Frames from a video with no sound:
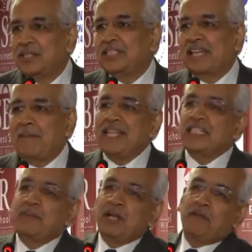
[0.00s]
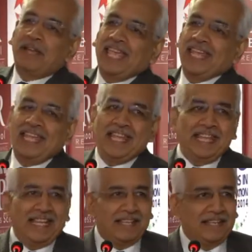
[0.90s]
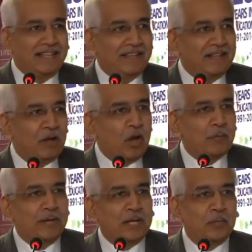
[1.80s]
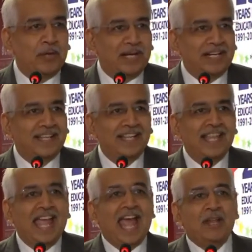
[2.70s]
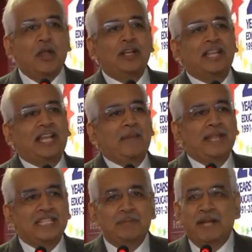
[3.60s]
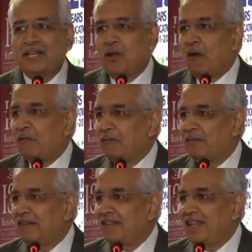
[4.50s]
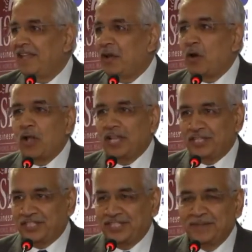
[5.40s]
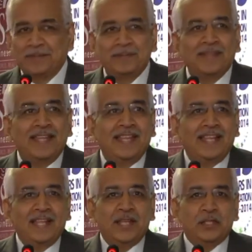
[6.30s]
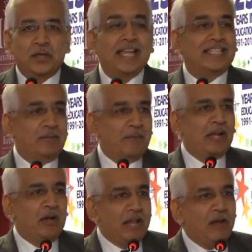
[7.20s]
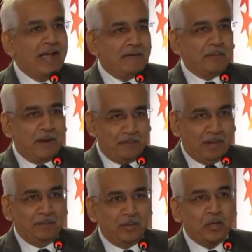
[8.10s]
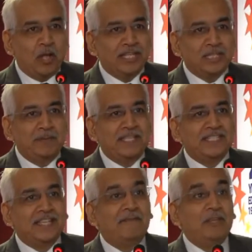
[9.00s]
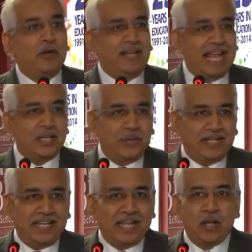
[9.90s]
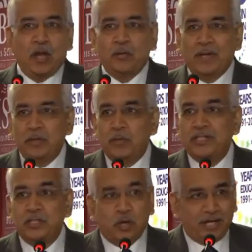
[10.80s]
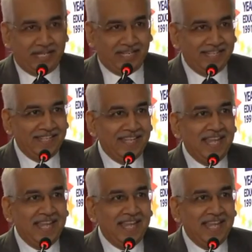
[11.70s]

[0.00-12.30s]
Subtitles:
So it's commencement of a career in the corporate world and not the commencement of college. So I said, my God, now I have a problem, because all the speeches are when you're graduating and not when you are joining.